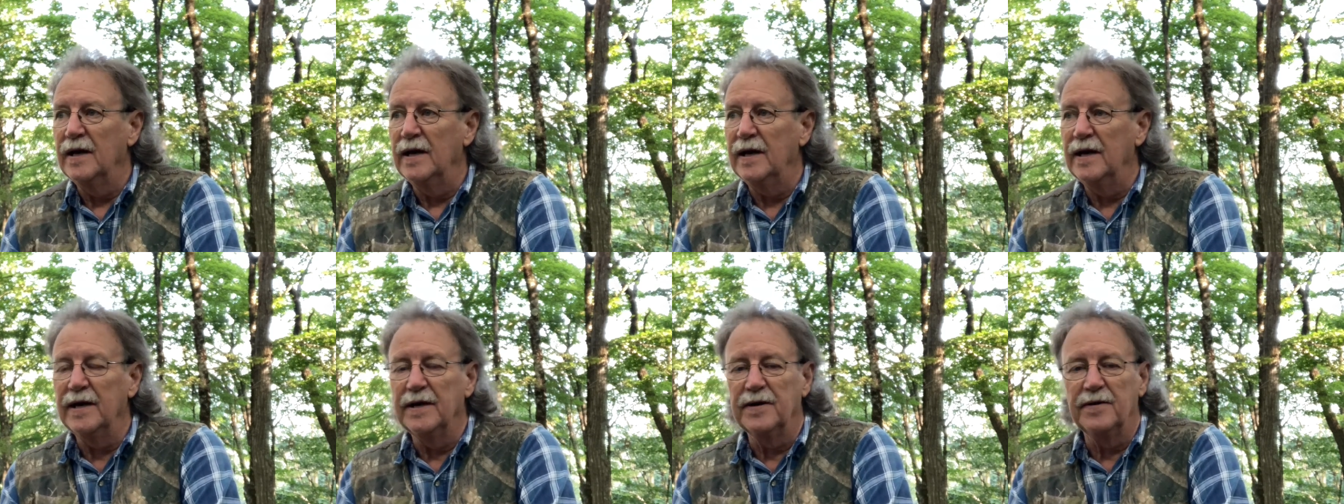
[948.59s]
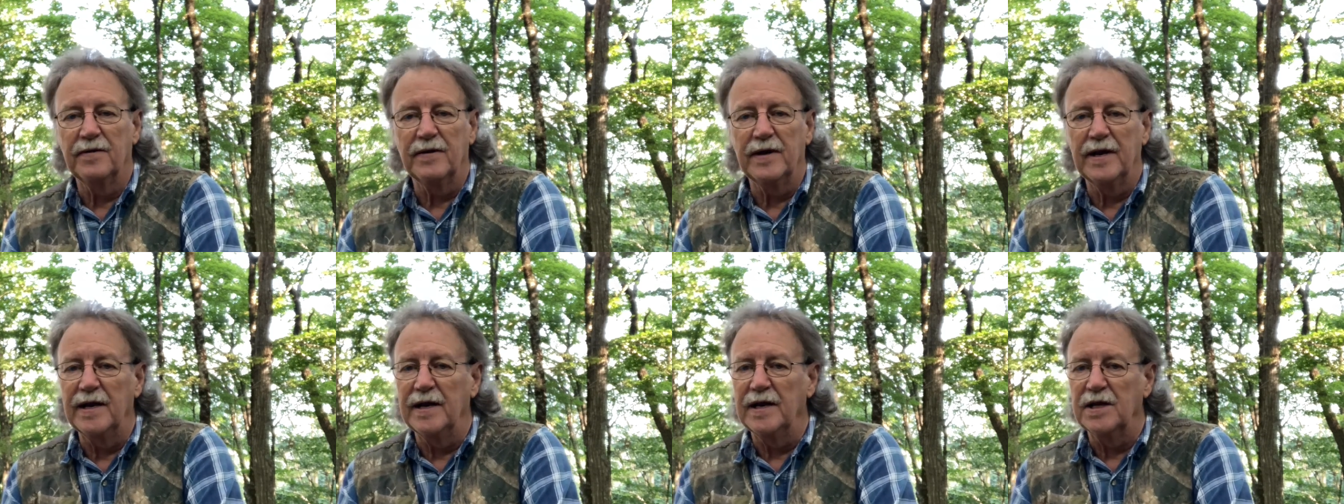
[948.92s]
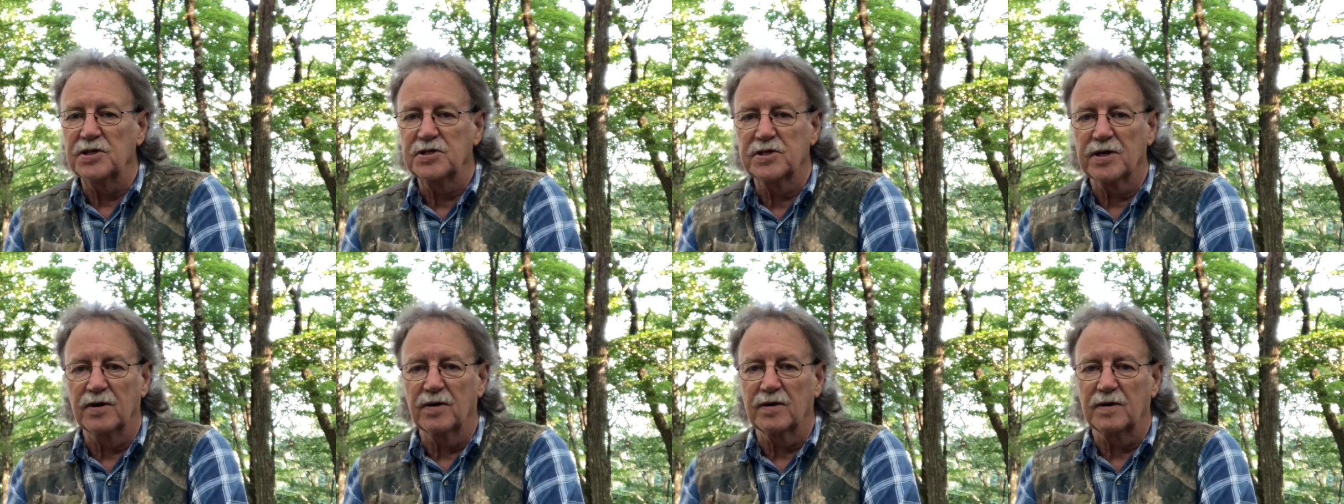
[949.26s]
under any
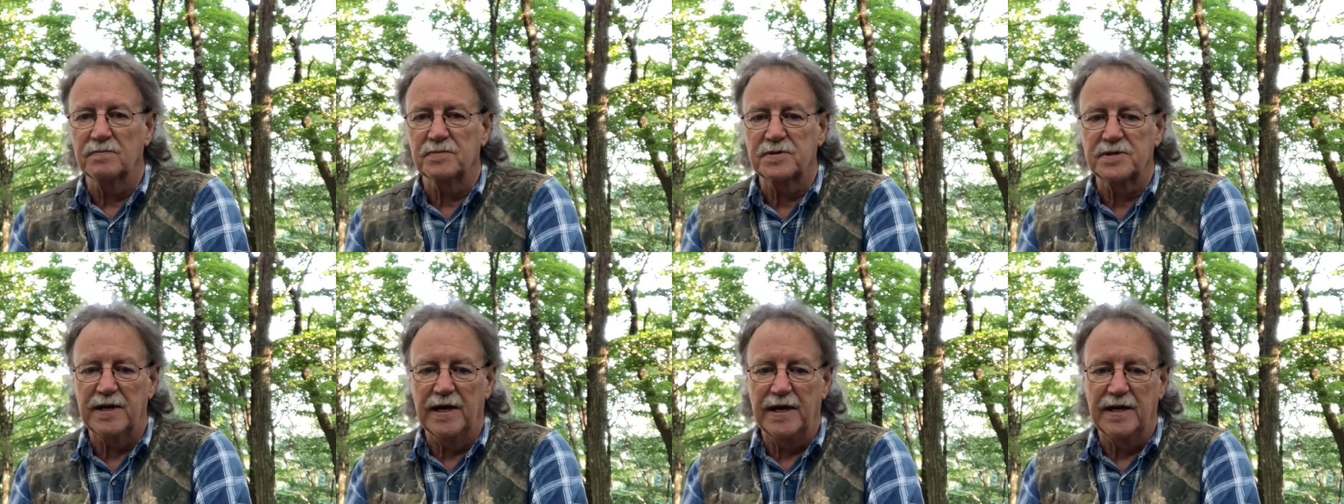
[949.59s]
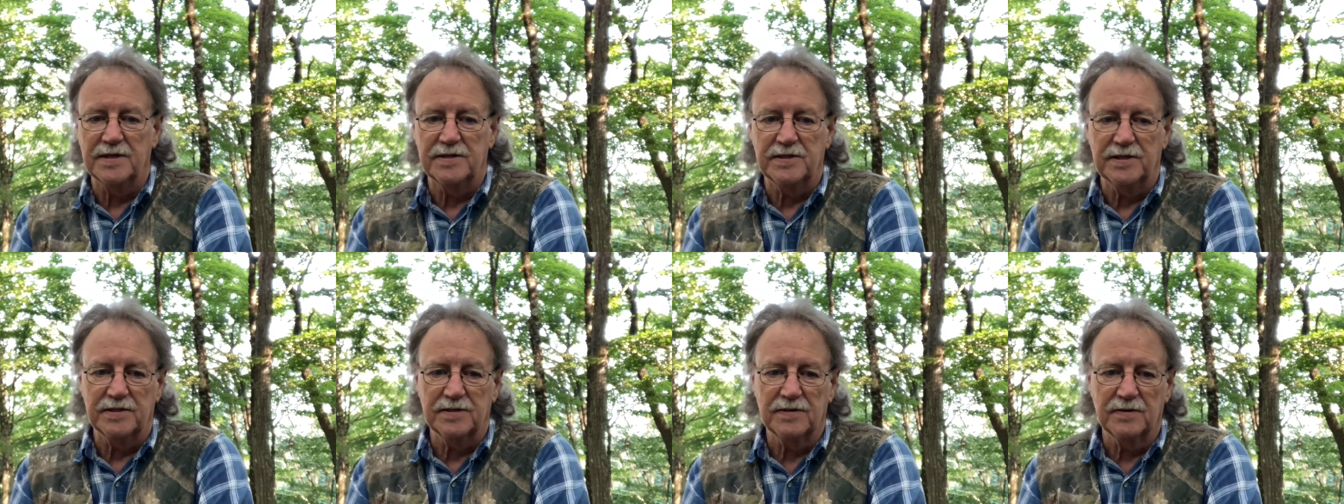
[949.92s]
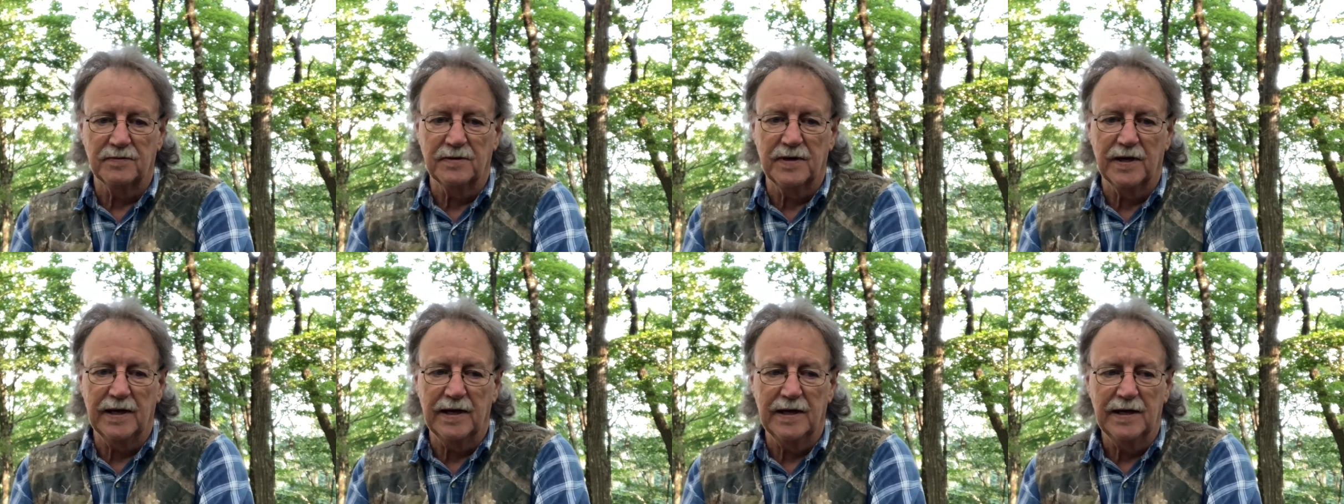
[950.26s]
circumstances,
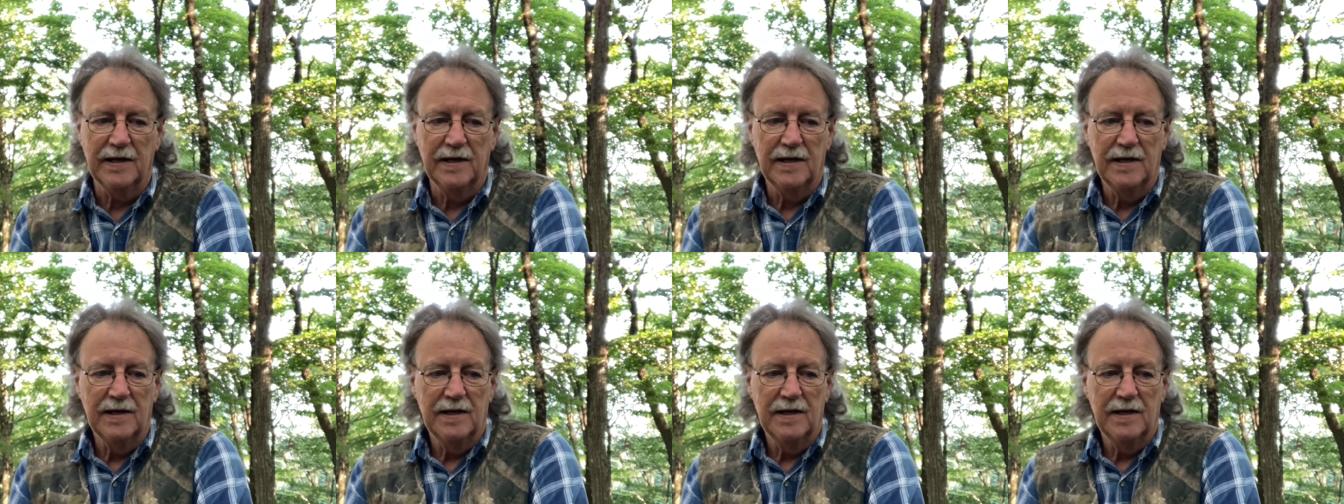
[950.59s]
okay?